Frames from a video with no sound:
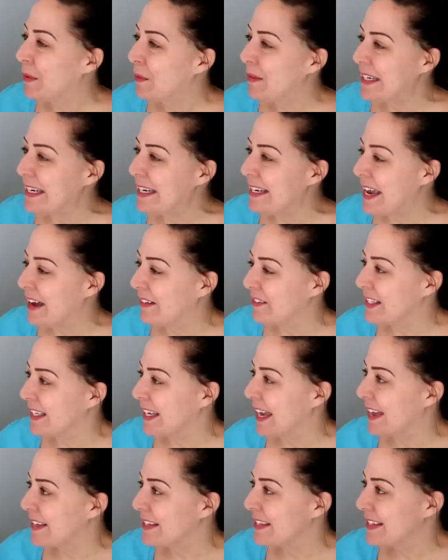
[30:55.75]
We didn't have to
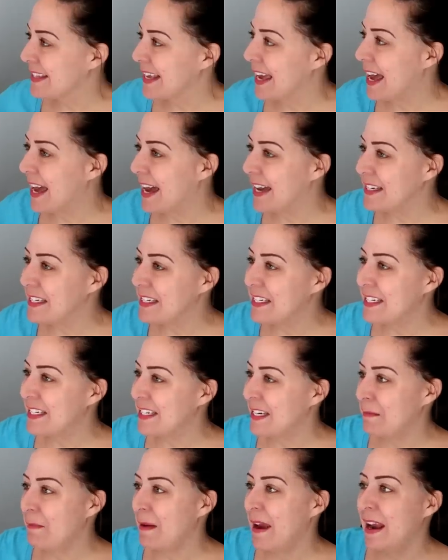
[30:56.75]
guess. And
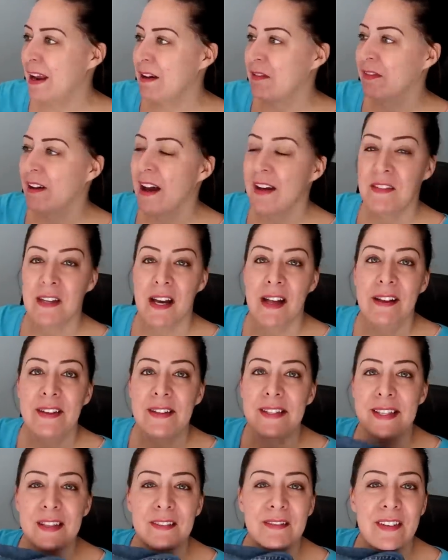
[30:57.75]
she paid five
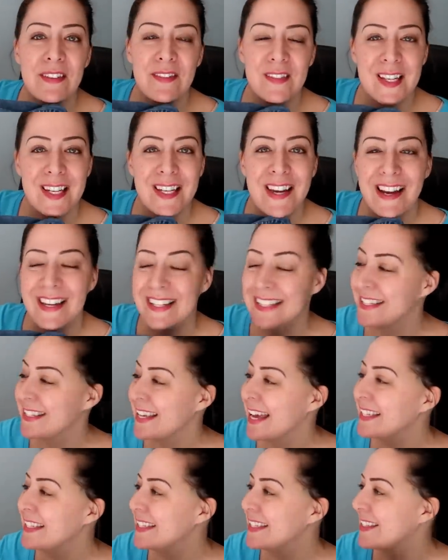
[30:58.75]
dollars and fifty-nine
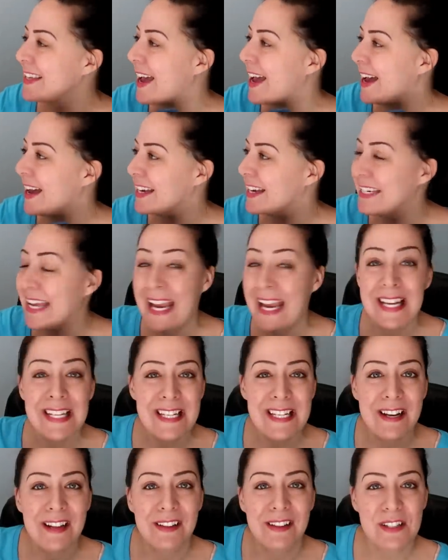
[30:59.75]
cents and
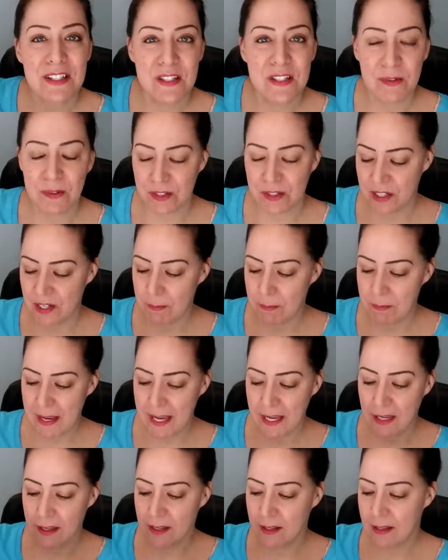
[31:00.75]
eight dollars for
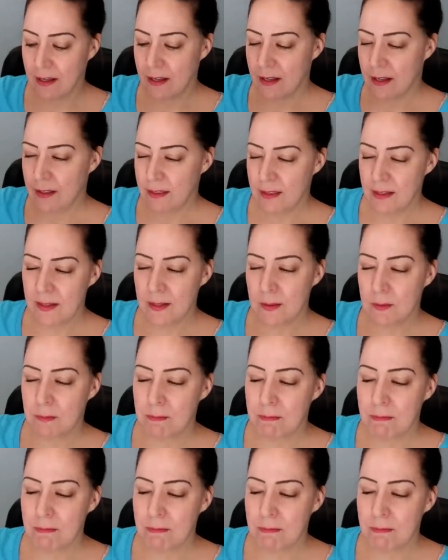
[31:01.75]
shipping. This